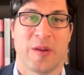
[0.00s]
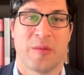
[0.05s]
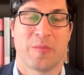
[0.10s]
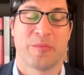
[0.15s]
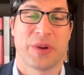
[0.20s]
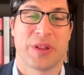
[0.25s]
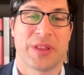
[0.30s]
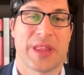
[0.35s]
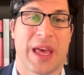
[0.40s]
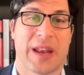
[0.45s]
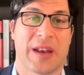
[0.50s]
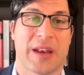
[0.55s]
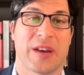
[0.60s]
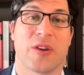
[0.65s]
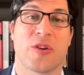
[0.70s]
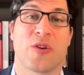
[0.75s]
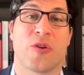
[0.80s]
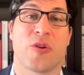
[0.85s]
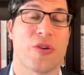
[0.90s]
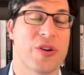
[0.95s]
But then the
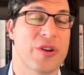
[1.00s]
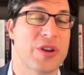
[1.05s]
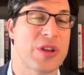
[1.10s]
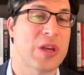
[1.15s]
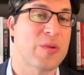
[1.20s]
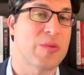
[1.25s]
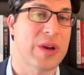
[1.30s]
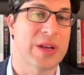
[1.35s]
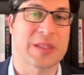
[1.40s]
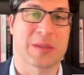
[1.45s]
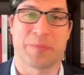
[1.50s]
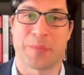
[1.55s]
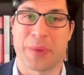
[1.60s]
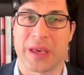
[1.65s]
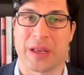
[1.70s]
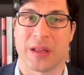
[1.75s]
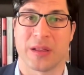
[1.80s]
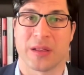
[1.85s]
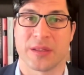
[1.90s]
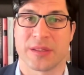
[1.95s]
current US
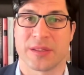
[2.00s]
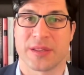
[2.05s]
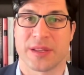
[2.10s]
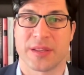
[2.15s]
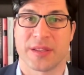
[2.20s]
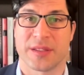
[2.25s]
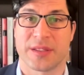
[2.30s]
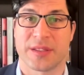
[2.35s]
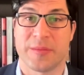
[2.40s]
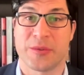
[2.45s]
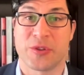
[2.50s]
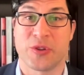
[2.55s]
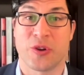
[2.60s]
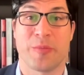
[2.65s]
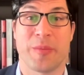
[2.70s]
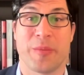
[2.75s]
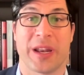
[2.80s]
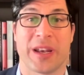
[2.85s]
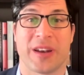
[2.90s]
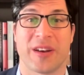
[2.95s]
bills seem to
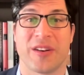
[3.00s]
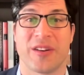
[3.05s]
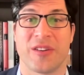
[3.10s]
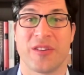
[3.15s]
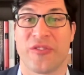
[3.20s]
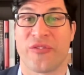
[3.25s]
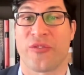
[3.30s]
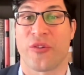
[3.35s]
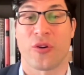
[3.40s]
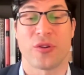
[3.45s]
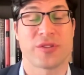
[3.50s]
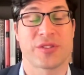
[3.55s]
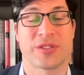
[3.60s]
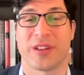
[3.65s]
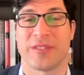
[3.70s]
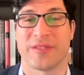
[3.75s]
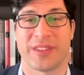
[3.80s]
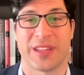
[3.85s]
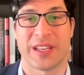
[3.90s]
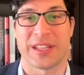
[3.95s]
omit the first
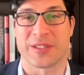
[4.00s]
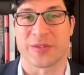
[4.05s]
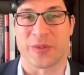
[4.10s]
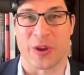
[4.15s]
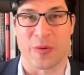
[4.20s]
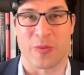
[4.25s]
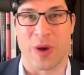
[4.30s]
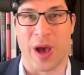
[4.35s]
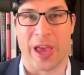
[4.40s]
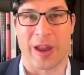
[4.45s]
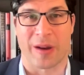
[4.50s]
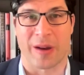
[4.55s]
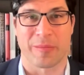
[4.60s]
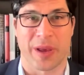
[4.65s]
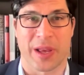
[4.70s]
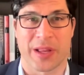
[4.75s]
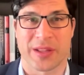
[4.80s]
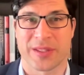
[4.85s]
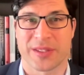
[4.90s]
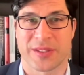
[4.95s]
of these
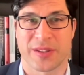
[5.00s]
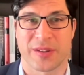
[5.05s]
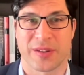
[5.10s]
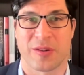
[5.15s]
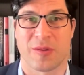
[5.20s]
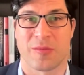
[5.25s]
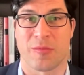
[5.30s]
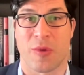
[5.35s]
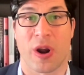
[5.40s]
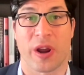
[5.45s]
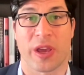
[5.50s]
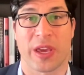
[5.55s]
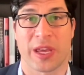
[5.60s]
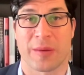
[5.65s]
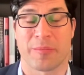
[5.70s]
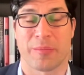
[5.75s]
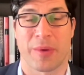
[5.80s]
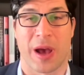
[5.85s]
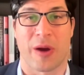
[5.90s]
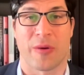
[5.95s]
requirements,
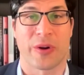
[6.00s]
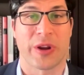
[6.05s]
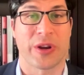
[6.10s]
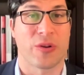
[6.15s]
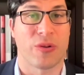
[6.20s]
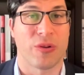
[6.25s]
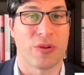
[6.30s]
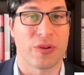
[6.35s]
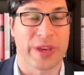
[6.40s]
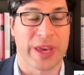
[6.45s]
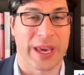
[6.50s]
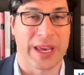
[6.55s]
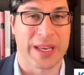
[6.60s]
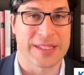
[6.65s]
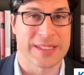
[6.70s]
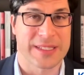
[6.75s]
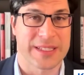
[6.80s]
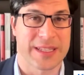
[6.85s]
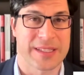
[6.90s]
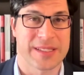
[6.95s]
market power in all
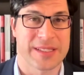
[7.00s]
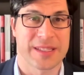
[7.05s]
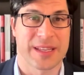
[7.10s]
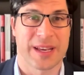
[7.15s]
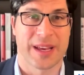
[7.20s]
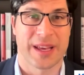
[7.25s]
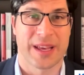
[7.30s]
cases.